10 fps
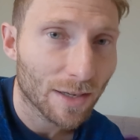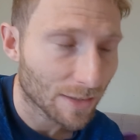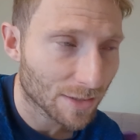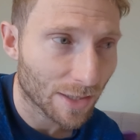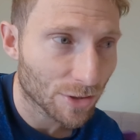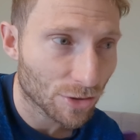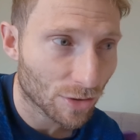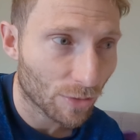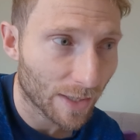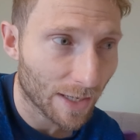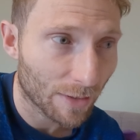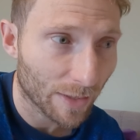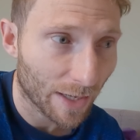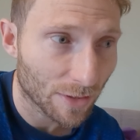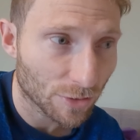I'd say it's just going out
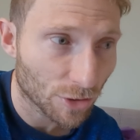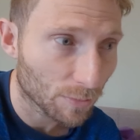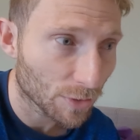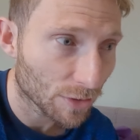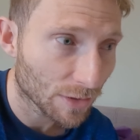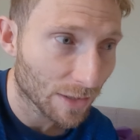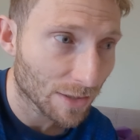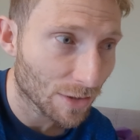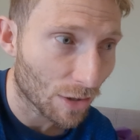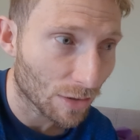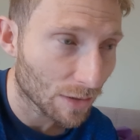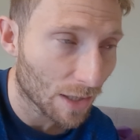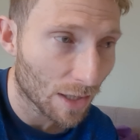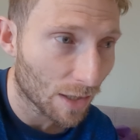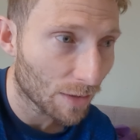and getting the job done. It's not
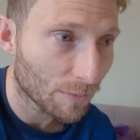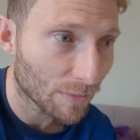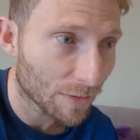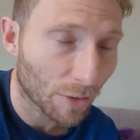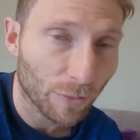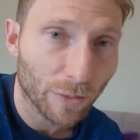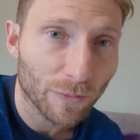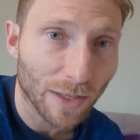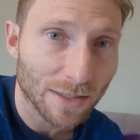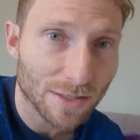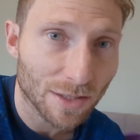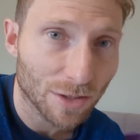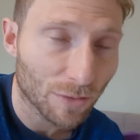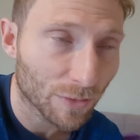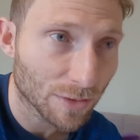nothing fancy
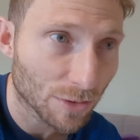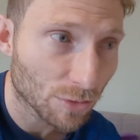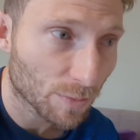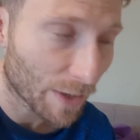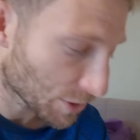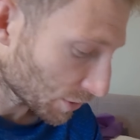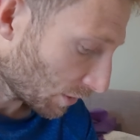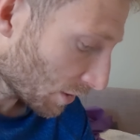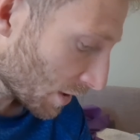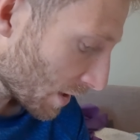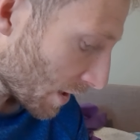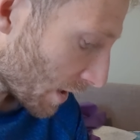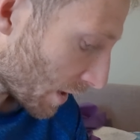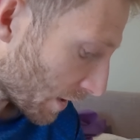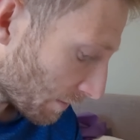and nothing too special.
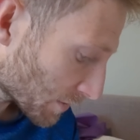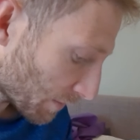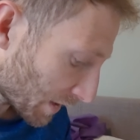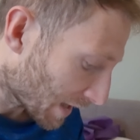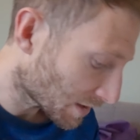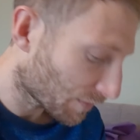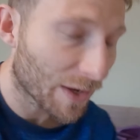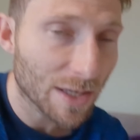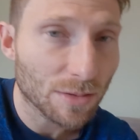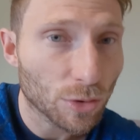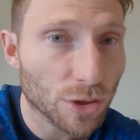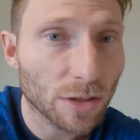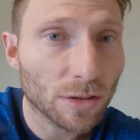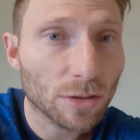So my last phase of muscular